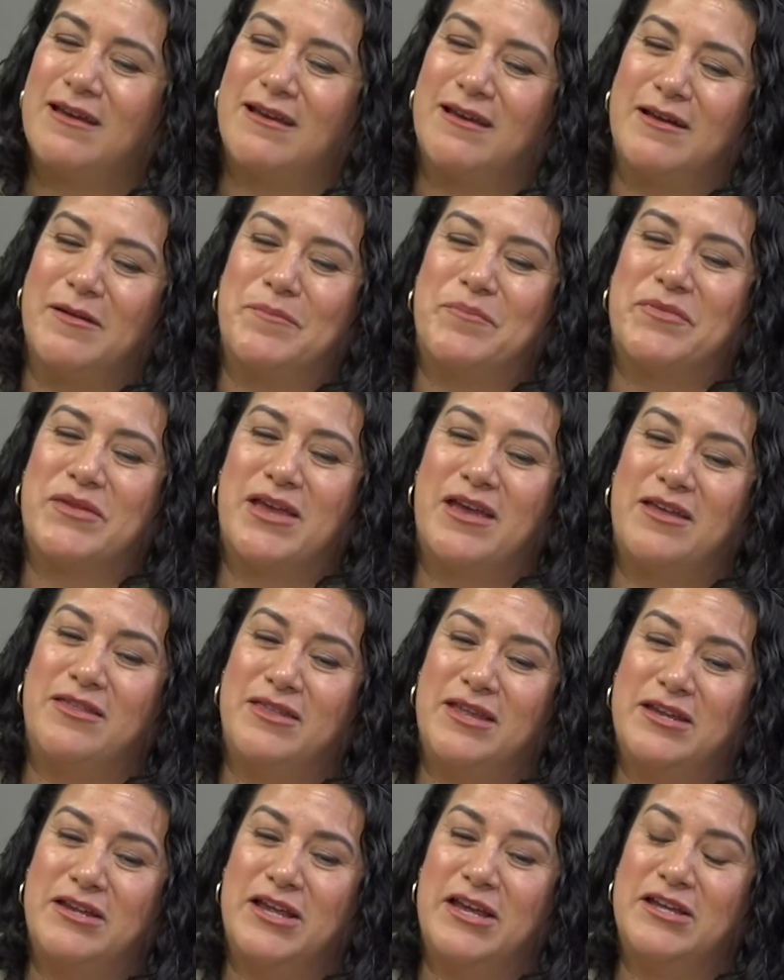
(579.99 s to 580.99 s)
Um, and
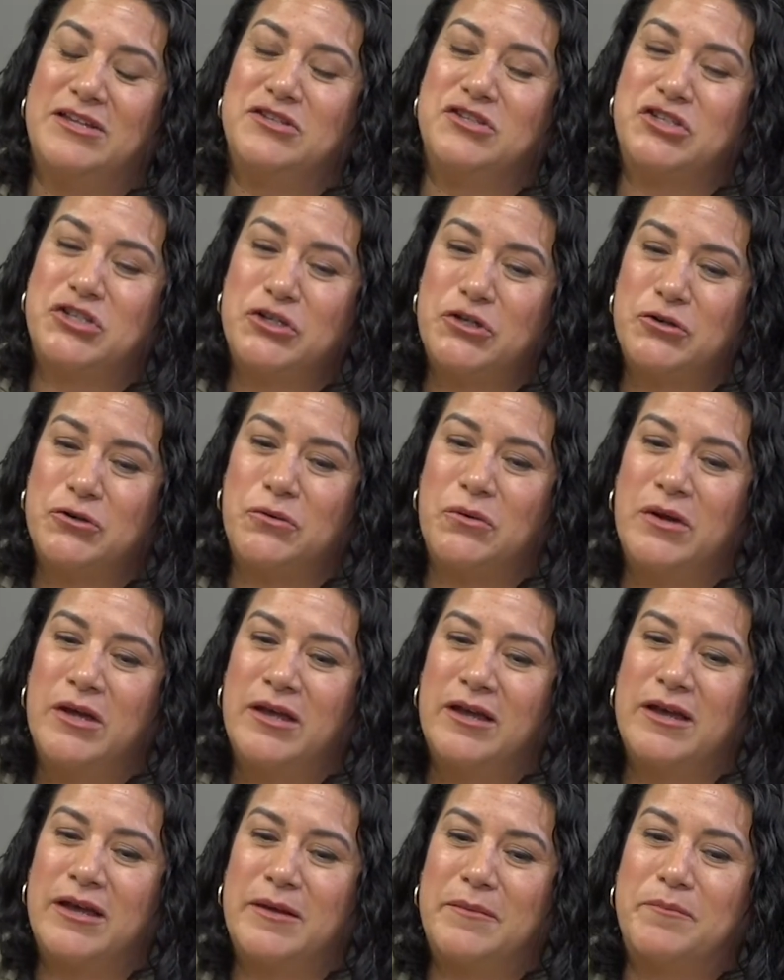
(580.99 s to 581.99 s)
then, and two,
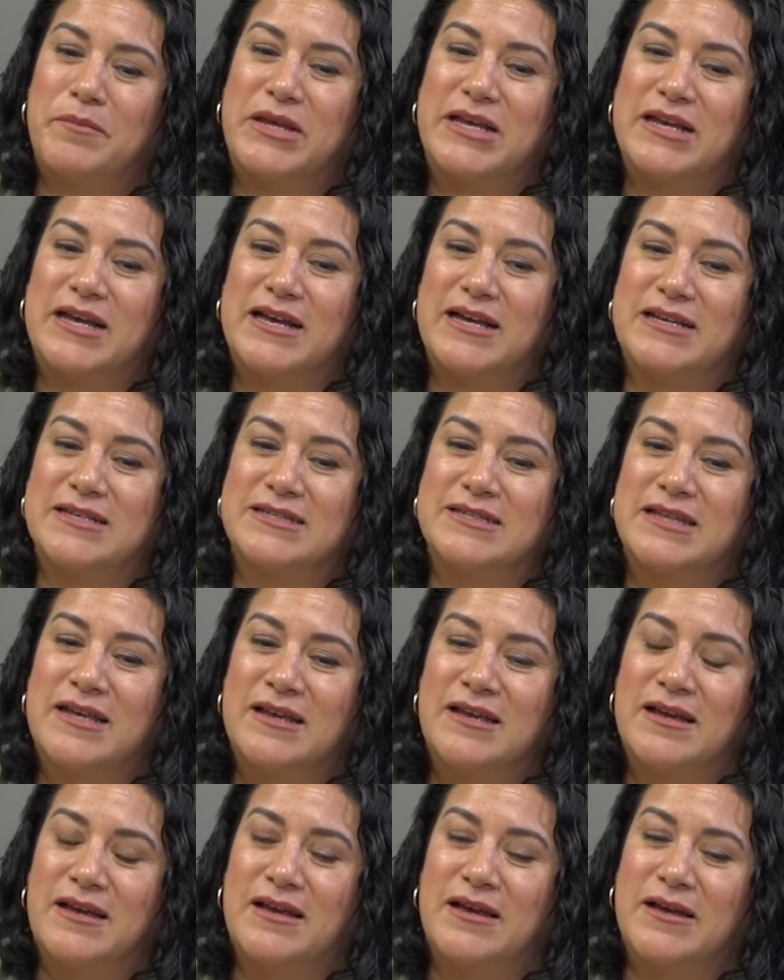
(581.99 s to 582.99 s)
um, because
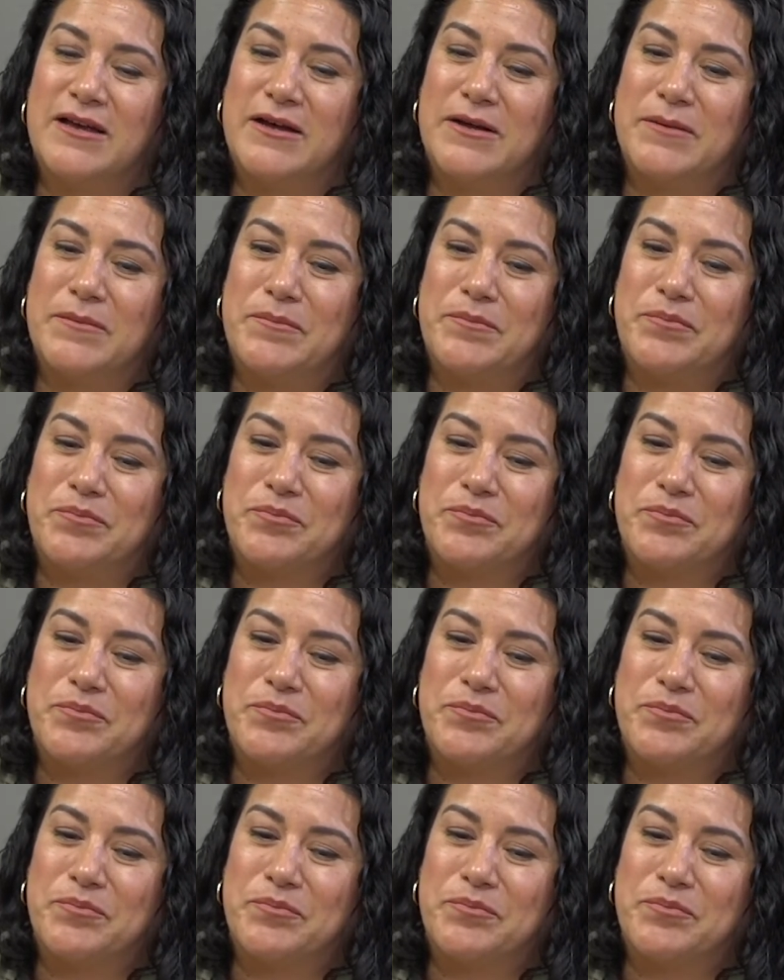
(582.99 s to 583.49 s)
um,